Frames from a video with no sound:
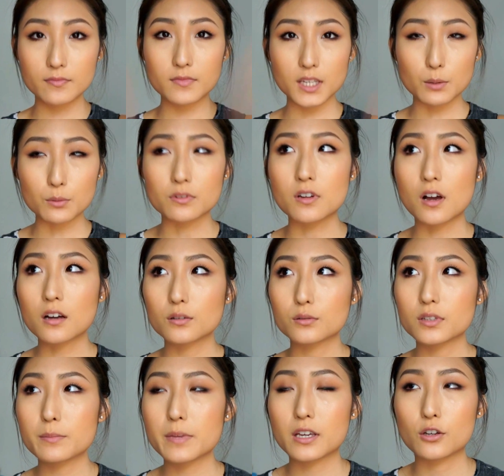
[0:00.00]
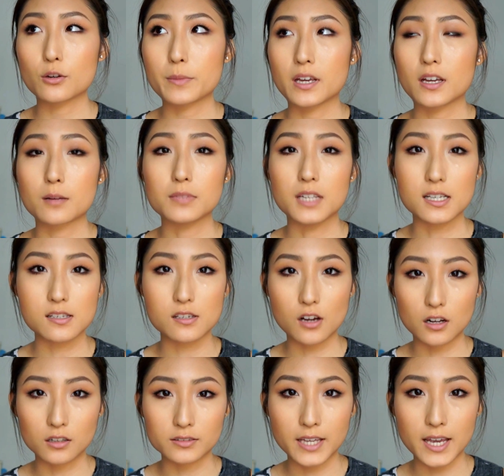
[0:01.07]
It would not only make your makeup last
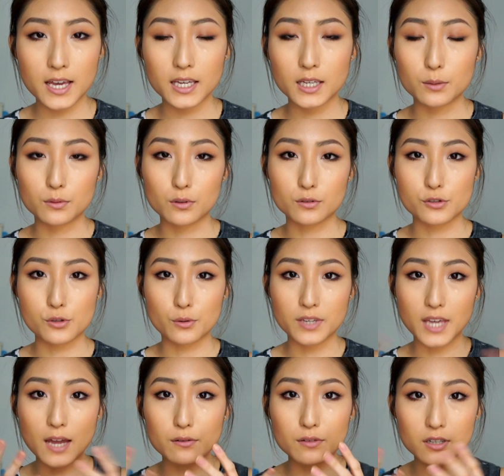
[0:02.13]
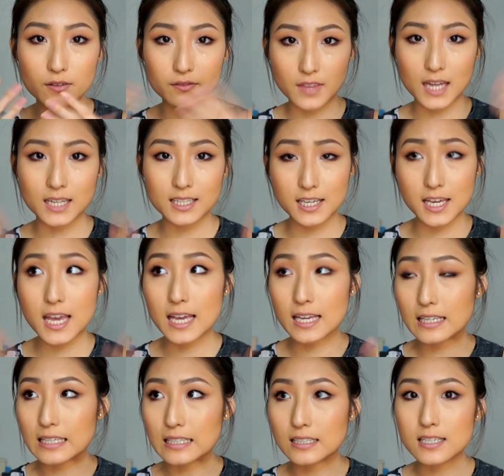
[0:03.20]
all day, it would also get rid of that
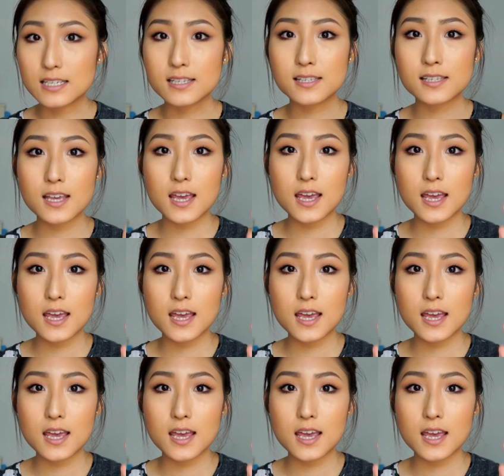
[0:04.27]
cakiness